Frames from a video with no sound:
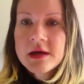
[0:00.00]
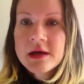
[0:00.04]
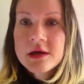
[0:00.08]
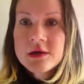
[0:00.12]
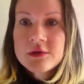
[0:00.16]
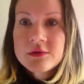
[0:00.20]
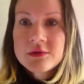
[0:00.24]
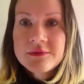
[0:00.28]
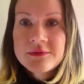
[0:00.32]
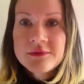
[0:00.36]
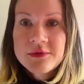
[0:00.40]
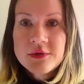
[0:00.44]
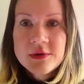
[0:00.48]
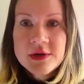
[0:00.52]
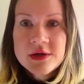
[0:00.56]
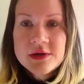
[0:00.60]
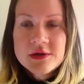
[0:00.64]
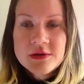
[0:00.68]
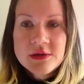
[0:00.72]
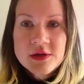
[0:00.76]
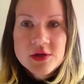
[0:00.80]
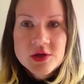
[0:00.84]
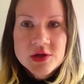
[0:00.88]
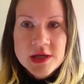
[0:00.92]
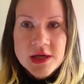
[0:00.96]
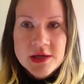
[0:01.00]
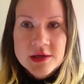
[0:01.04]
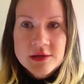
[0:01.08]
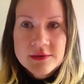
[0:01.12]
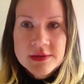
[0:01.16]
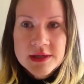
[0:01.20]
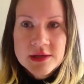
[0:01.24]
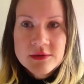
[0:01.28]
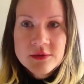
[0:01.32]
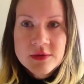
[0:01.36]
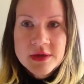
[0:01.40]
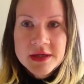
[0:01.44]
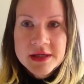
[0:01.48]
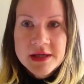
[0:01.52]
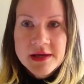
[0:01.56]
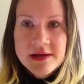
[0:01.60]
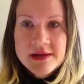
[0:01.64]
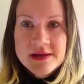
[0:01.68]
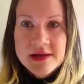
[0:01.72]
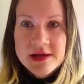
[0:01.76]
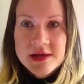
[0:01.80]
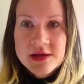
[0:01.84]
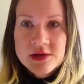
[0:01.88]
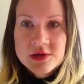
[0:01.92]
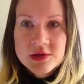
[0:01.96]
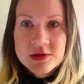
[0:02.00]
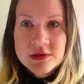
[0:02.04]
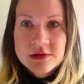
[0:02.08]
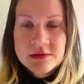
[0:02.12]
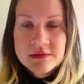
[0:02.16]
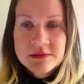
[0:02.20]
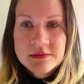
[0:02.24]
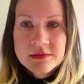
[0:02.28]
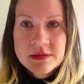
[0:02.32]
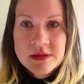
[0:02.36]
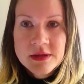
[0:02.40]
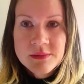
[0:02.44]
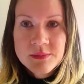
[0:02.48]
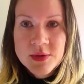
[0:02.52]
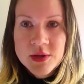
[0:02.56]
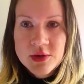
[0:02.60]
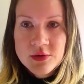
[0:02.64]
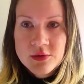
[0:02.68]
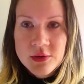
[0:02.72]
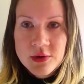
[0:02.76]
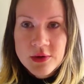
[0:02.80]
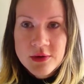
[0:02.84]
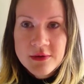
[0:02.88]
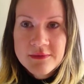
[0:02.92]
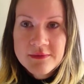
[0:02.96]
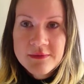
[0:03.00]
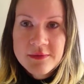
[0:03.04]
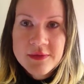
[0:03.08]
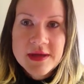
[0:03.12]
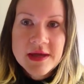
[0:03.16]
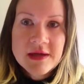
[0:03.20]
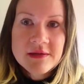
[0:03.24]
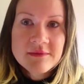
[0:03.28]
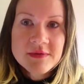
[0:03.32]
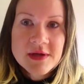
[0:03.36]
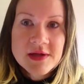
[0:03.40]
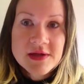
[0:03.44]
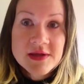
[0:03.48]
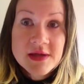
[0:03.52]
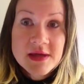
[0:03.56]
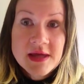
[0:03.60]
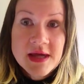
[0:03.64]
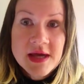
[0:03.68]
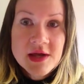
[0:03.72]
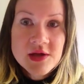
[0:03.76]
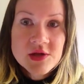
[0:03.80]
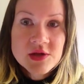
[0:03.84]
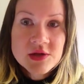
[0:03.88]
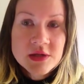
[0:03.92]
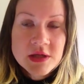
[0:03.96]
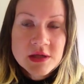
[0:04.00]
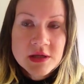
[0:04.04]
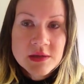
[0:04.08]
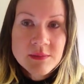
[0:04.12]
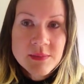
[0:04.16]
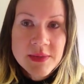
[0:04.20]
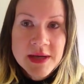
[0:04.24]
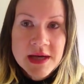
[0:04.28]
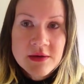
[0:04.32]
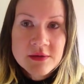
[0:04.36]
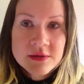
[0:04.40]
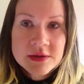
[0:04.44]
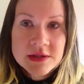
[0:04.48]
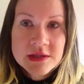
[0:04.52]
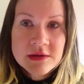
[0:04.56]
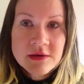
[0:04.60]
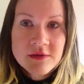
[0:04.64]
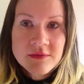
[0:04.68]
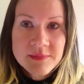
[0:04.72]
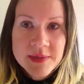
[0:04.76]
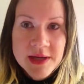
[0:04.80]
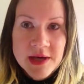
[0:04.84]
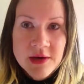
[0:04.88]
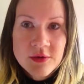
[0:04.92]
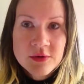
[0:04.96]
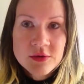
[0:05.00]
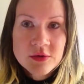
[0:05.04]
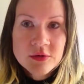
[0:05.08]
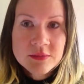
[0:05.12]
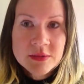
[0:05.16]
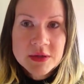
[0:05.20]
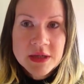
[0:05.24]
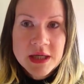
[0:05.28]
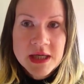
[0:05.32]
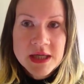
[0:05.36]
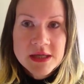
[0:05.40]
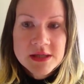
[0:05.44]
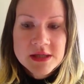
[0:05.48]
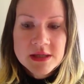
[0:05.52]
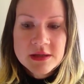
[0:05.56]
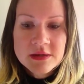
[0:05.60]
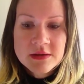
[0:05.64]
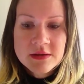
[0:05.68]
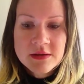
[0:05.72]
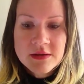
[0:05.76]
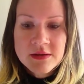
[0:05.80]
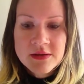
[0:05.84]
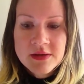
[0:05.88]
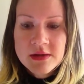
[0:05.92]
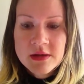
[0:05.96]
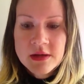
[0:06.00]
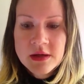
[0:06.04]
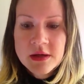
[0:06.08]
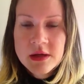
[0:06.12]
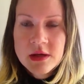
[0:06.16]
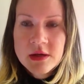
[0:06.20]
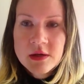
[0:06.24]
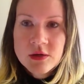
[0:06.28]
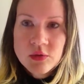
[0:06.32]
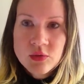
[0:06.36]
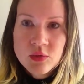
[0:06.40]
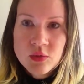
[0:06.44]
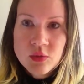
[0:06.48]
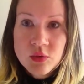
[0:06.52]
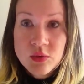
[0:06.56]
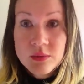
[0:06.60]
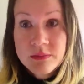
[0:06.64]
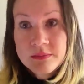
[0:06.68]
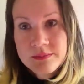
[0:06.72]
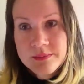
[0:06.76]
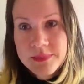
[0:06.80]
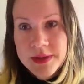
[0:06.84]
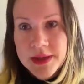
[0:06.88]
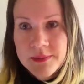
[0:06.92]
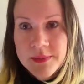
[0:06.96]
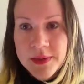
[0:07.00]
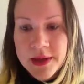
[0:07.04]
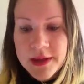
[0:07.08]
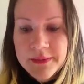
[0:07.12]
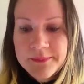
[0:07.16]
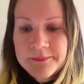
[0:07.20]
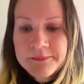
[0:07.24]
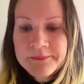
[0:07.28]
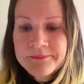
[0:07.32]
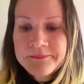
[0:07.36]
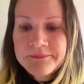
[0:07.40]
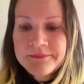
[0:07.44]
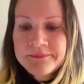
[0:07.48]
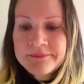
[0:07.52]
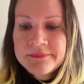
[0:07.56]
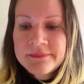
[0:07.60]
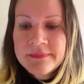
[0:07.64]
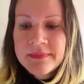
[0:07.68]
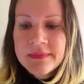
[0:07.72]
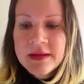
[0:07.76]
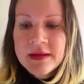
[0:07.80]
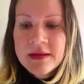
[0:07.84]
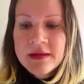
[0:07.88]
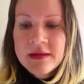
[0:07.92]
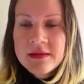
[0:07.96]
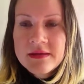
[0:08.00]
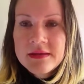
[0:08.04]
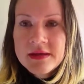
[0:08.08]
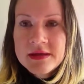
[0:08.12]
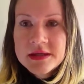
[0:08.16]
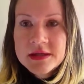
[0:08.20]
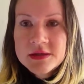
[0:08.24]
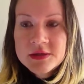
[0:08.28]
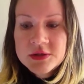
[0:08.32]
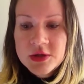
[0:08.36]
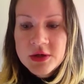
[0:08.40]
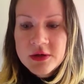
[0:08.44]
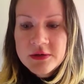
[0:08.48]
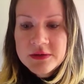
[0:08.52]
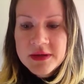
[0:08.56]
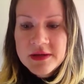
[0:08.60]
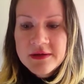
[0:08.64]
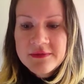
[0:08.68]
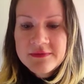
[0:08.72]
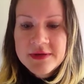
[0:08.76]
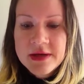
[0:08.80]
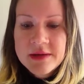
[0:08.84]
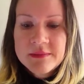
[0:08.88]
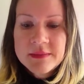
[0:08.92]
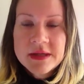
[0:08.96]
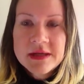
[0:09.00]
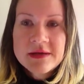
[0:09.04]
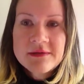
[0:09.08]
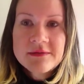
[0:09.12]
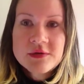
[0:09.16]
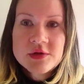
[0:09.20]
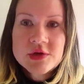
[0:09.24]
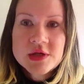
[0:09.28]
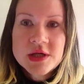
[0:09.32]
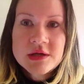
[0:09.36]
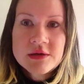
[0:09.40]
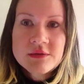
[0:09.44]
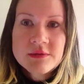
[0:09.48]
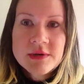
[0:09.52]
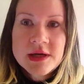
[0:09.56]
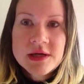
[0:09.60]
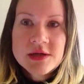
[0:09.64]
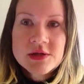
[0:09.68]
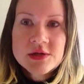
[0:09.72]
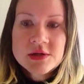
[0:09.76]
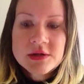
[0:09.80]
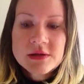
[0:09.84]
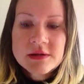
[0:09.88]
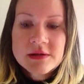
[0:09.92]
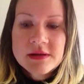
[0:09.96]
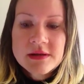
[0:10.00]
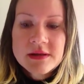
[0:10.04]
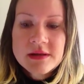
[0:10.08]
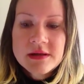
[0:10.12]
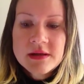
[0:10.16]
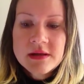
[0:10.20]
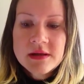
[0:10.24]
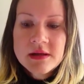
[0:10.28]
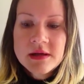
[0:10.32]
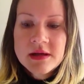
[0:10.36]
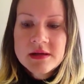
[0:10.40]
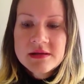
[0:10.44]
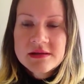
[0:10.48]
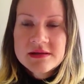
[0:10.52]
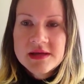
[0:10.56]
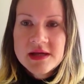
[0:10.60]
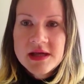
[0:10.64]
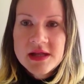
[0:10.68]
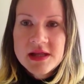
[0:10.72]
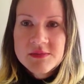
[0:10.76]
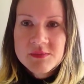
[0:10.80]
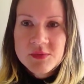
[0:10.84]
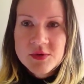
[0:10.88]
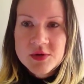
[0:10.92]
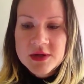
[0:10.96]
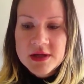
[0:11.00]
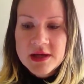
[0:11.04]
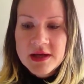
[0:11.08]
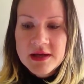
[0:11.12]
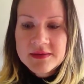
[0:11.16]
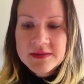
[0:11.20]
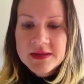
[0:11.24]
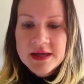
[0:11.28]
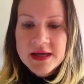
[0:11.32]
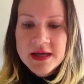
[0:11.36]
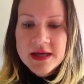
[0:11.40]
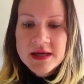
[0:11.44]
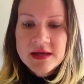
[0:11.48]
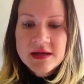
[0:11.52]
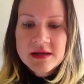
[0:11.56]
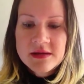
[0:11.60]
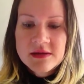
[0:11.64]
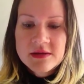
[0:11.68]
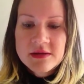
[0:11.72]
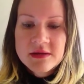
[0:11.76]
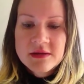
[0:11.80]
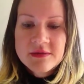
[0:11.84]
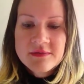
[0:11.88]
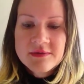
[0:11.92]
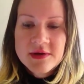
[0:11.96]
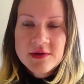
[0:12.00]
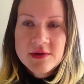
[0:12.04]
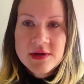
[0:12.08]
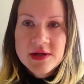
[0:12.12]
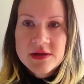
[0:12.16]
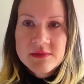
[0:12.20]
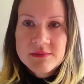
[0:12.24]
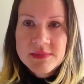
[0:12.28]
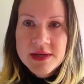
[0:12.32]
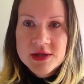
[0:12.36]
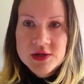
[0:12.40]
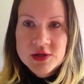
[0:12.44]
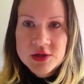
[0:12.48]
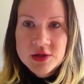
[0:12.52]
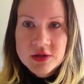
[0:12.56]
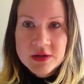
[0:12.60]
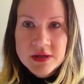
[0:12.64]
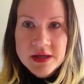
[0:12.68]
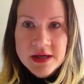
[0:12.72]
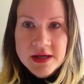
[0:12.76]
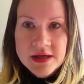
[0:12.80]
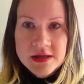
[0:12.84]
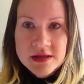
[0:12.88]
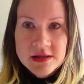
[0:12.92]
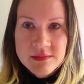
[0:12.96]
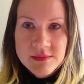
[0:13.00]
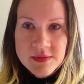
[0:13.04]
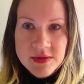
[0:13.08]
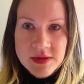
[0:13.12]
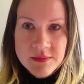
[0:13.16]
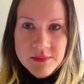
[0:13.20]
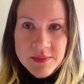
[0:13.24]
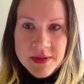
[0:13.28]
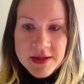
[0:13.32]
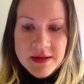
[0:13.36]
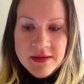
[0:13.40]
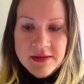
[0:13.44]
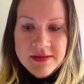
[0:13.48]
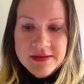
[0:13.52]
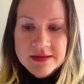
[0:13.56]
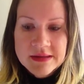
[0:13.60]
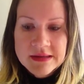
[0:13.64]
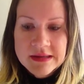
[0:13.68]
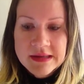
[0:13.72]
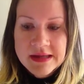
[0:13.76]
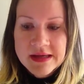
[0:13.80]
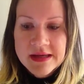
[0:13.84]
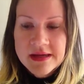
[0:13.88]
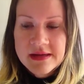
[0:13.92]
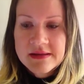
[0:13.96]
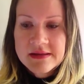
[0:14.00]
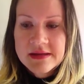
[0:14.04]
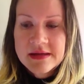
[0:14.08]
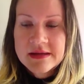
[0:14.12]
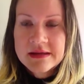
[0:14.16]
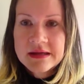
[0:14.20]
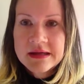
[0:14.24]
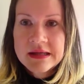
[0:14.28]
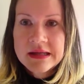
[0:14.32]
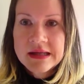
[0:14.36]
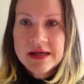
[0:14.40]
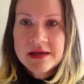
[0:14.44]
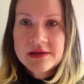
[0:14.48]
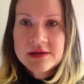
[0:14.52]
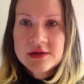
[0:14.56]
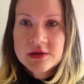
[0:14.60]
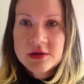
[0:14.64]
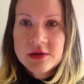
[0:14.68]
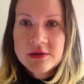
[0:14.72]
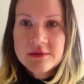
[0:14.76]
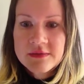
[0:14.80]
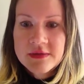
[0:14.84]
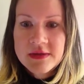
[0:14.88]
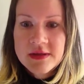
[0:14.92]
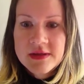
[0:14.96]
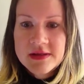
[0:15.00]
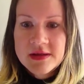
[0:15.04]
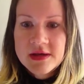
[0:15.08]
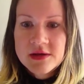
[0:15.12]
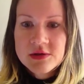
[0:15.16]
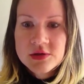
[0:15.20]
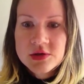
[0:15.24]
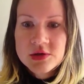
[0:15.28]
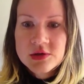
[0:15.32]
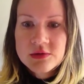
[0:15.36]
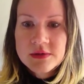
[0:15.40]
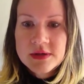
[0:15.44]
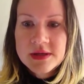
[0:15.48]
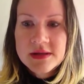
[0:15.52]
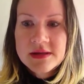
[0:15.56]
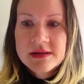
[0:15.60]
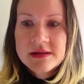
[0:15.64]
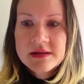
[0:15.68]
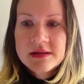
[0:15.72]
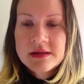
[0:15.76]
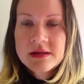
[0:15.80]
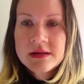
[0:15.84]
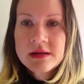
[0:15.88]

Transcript: referring to the shadowy organisation, the Bureau for the Investigation and Impounding of Paranormal Articles, or Beeper, that had dogged their family for generations, desperate to get their hands on the various magical items the Bells and Lanes had collected over the centuries.